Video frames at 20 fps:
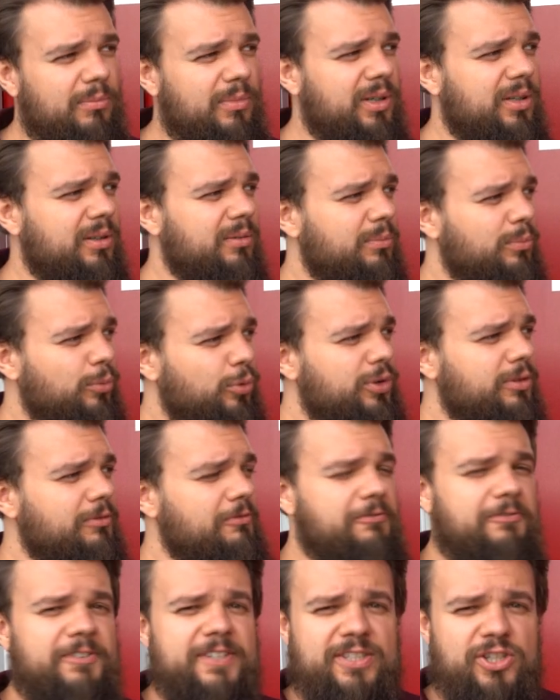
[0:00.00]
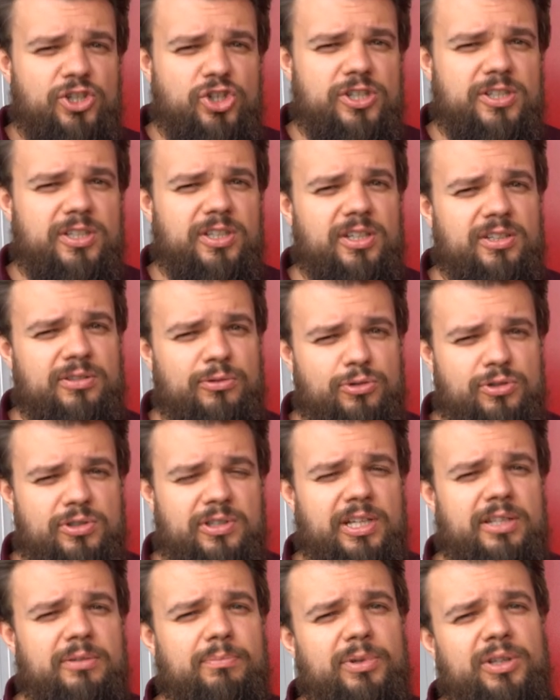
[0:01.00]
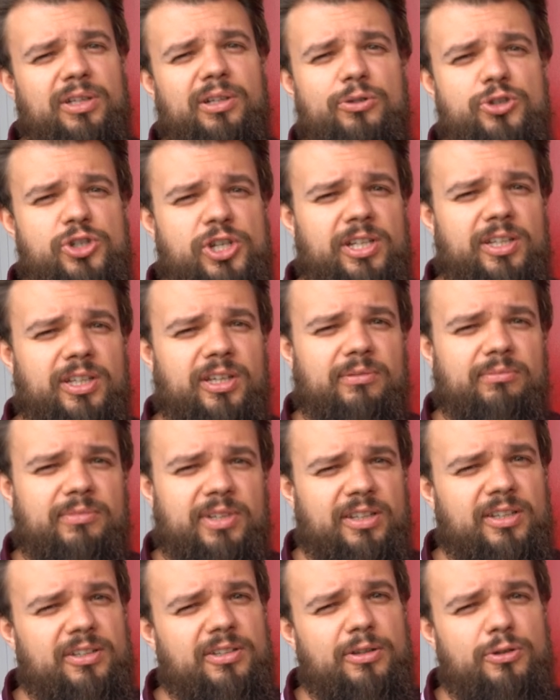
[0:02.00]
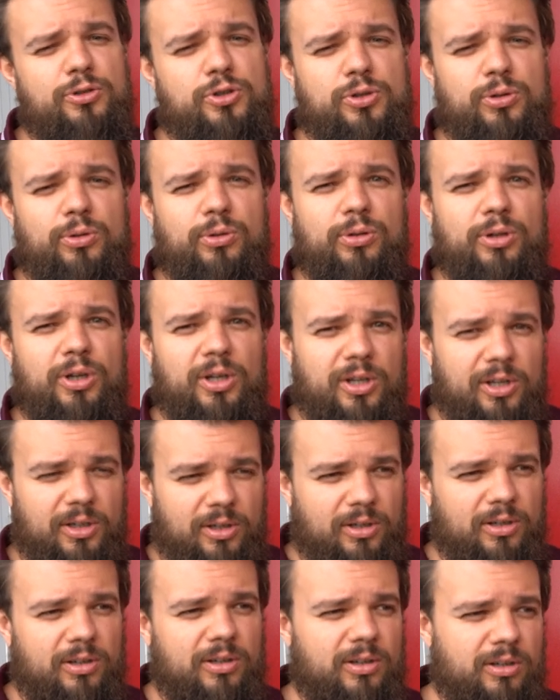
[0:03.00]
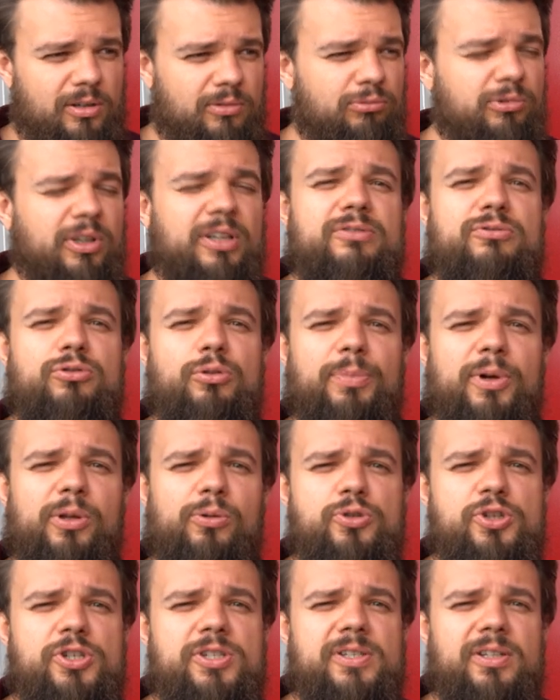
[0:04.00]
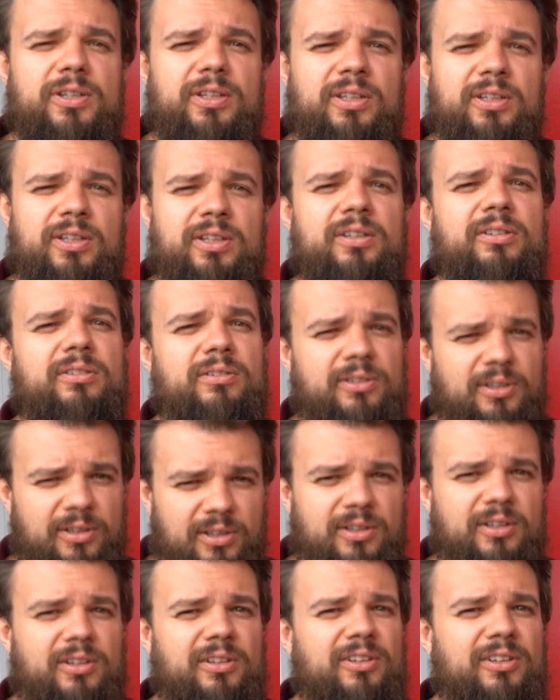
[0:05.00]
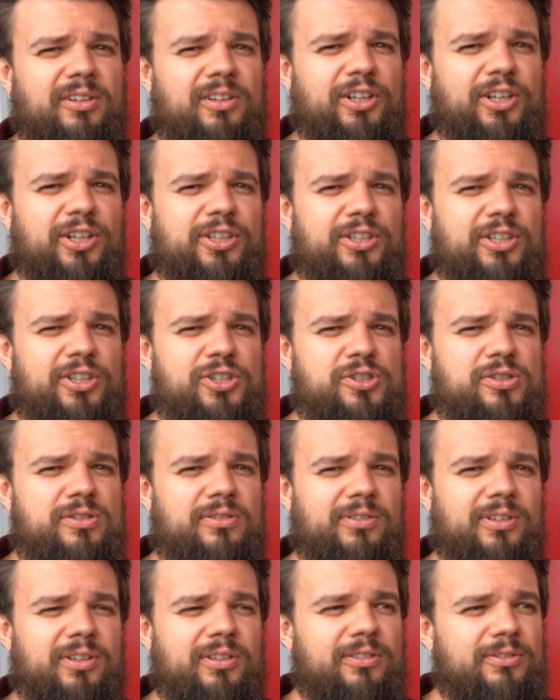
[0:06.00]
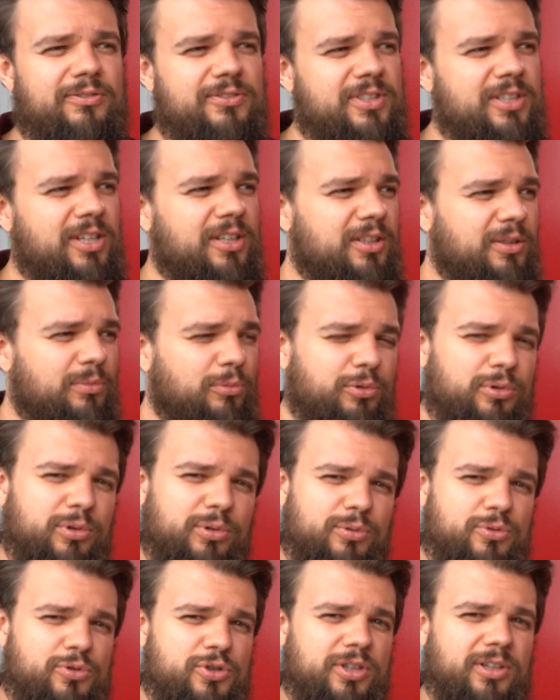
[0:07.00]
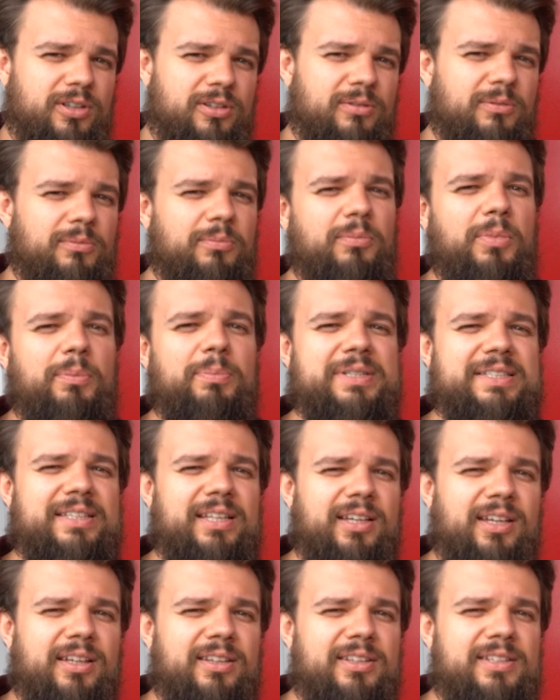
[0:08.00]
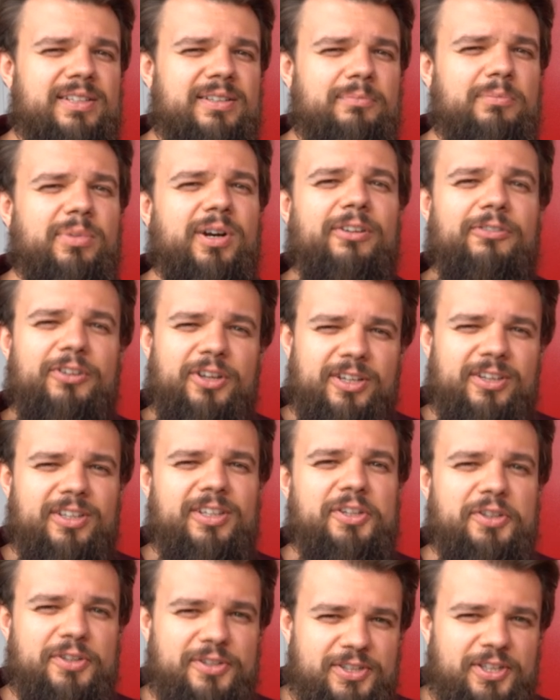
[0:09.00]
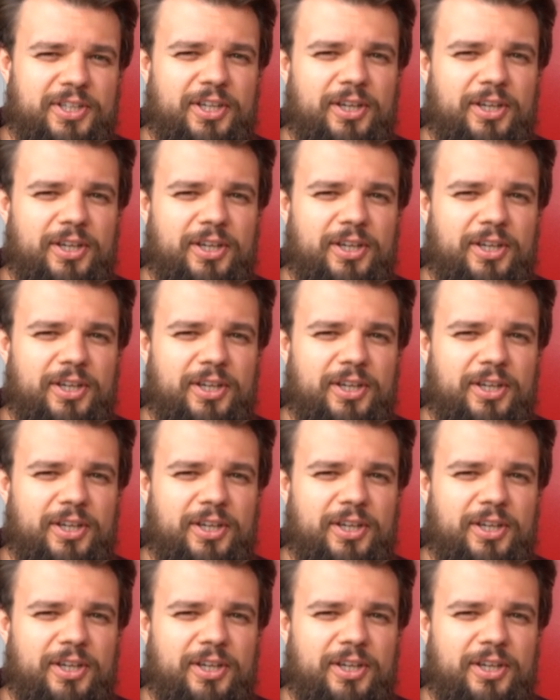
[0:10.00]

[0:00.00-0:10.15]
Tentatively, next week we will physically make the connection. I hope that we'll be able to do that and that the building will have electricity on a permanent proven circuit.